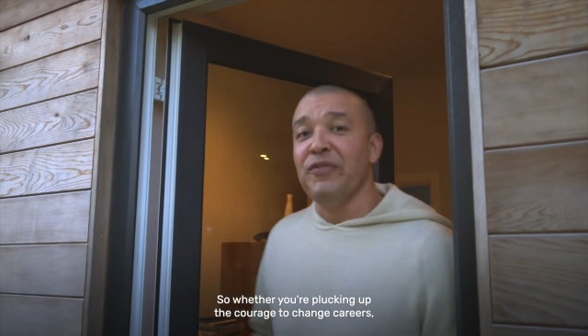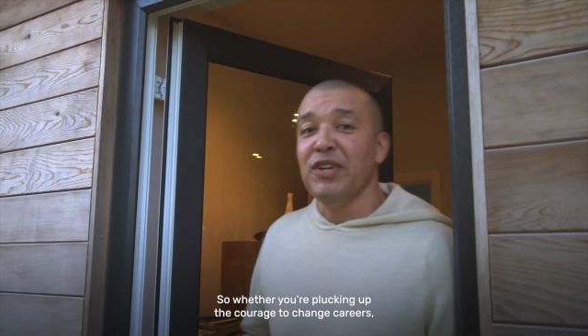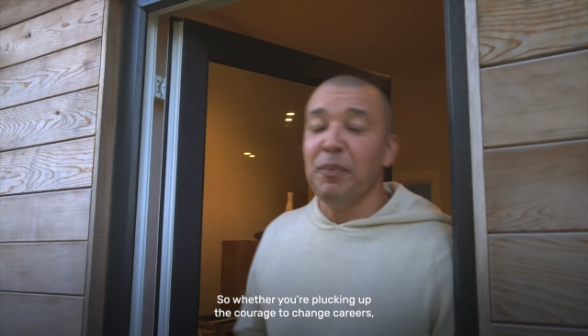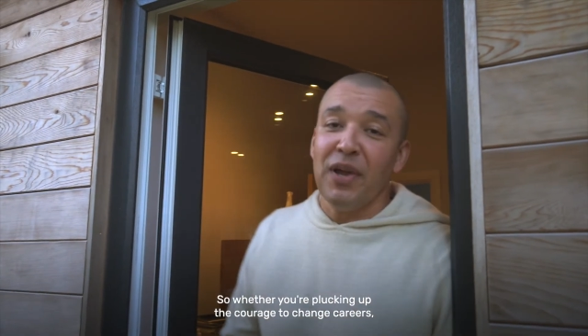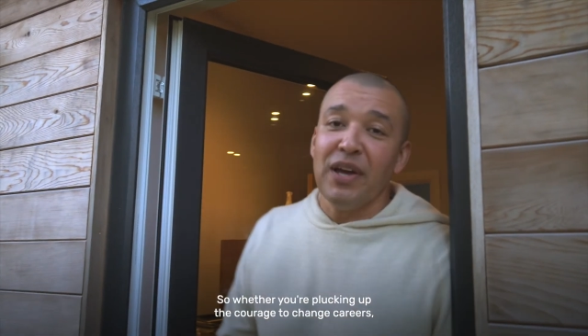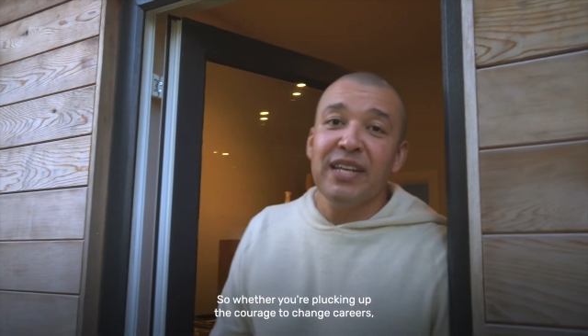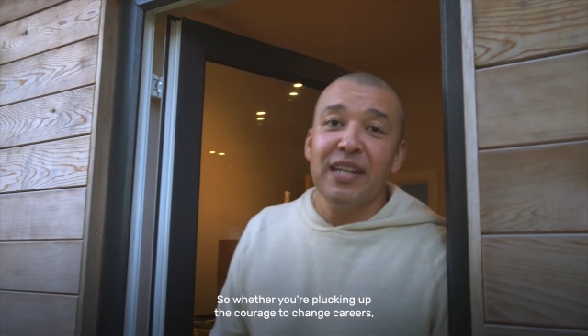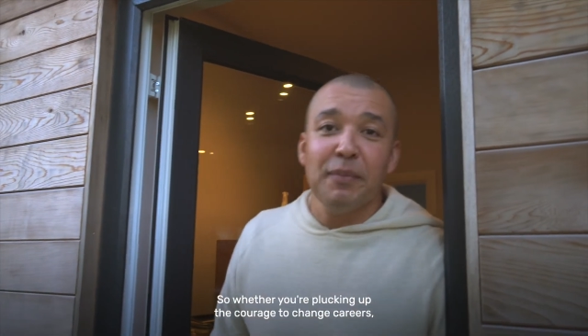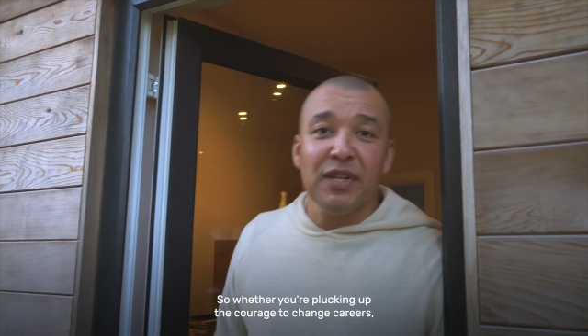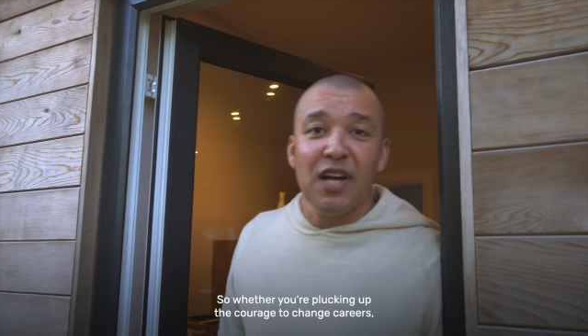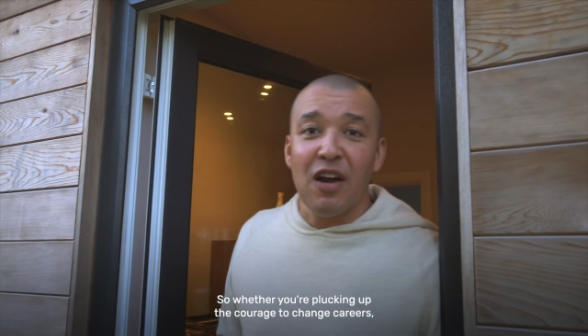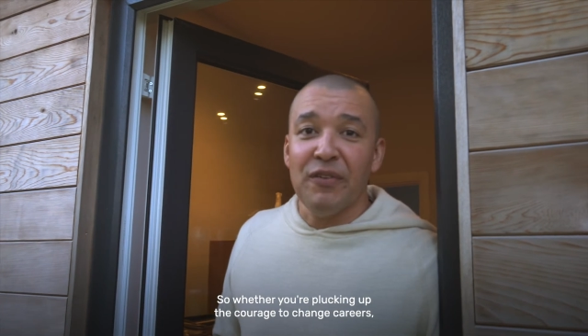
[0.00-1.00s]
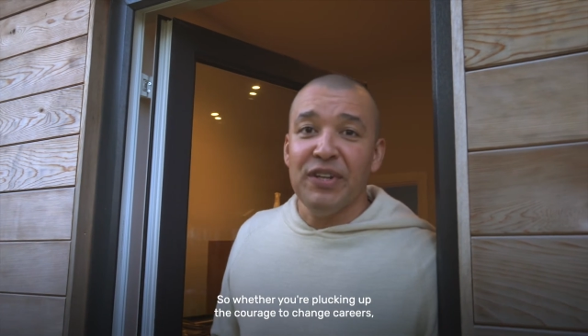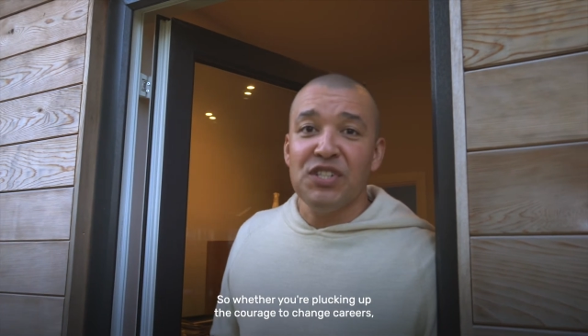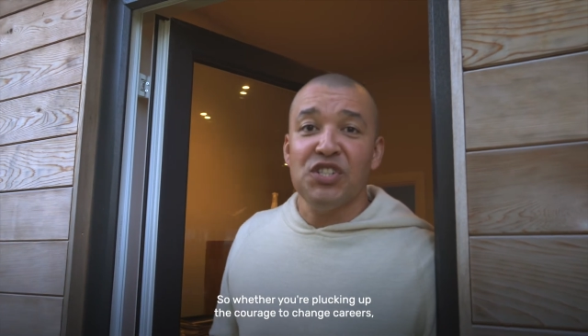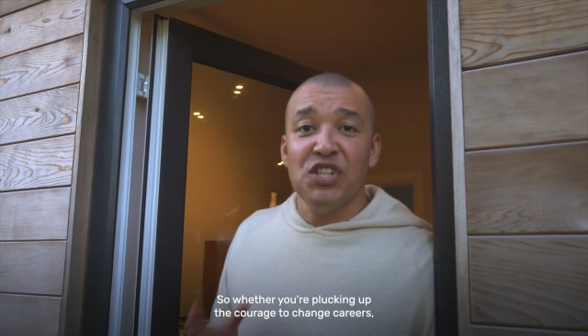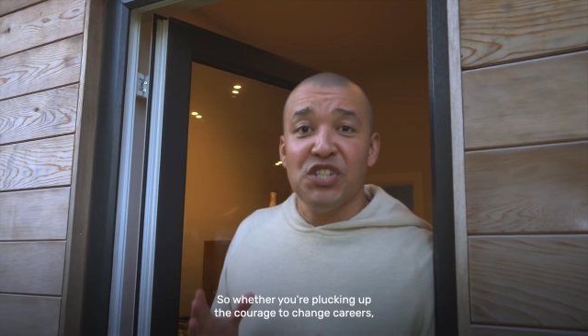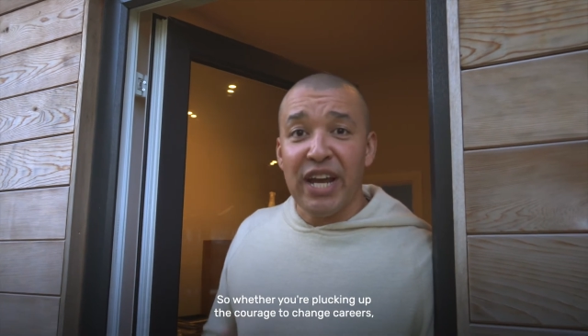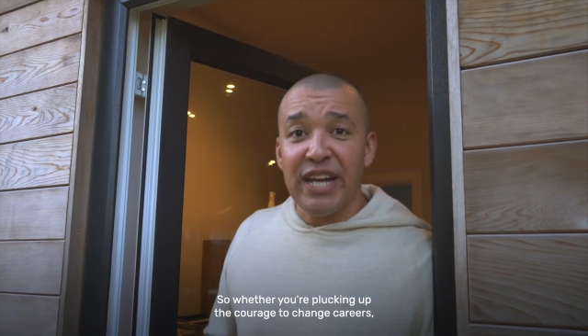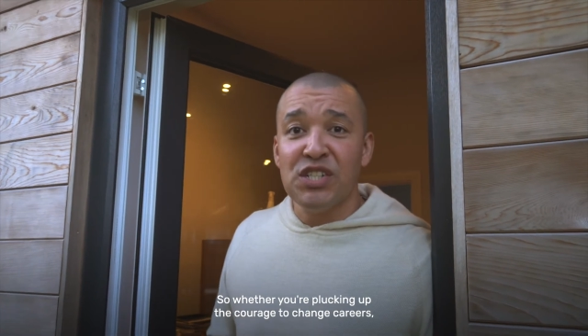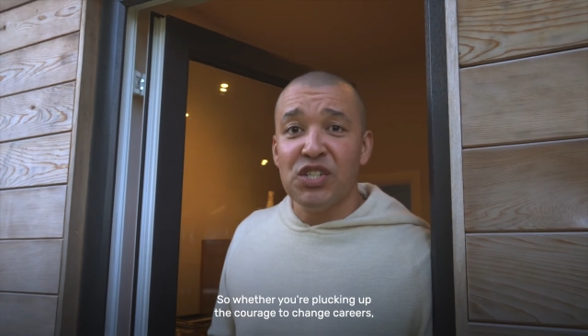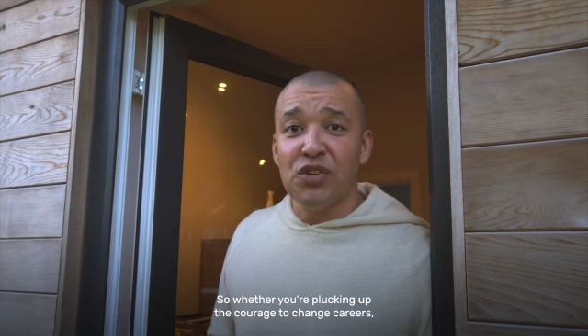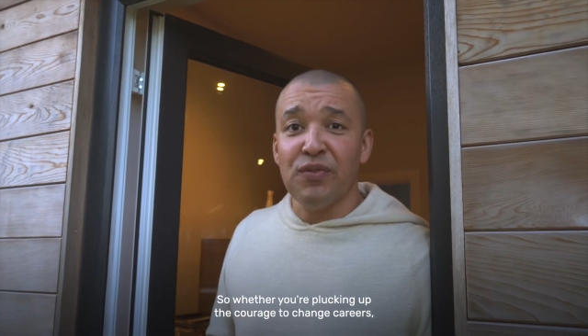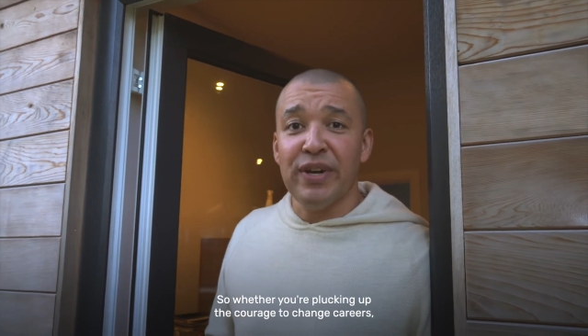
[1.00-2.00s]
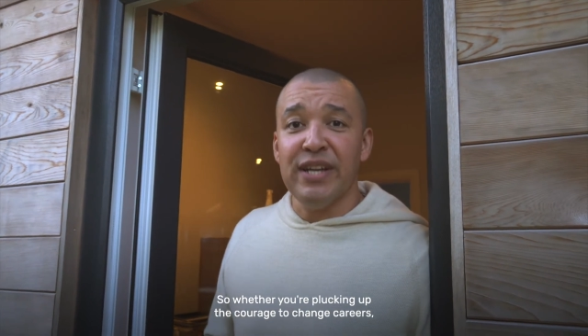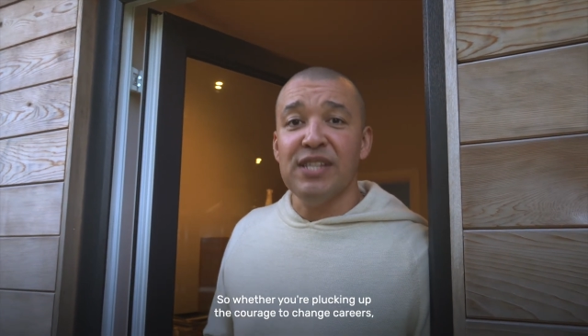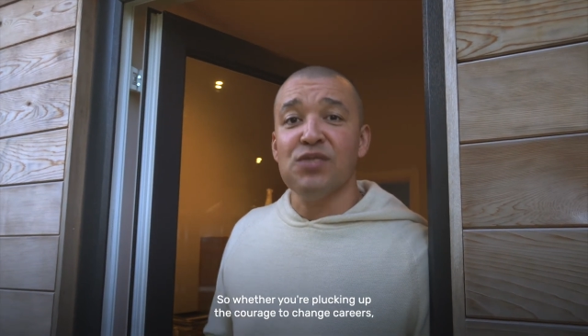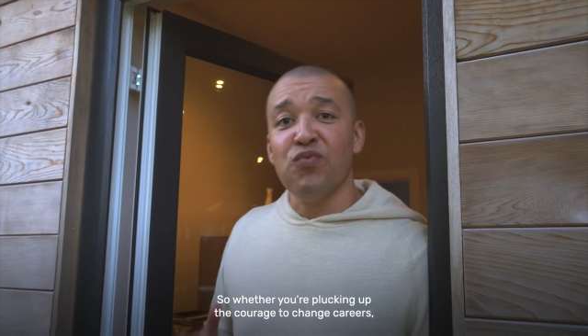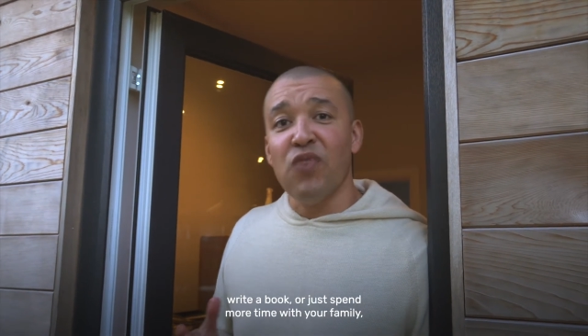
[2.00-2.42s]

you're plucking up the courage to change careers,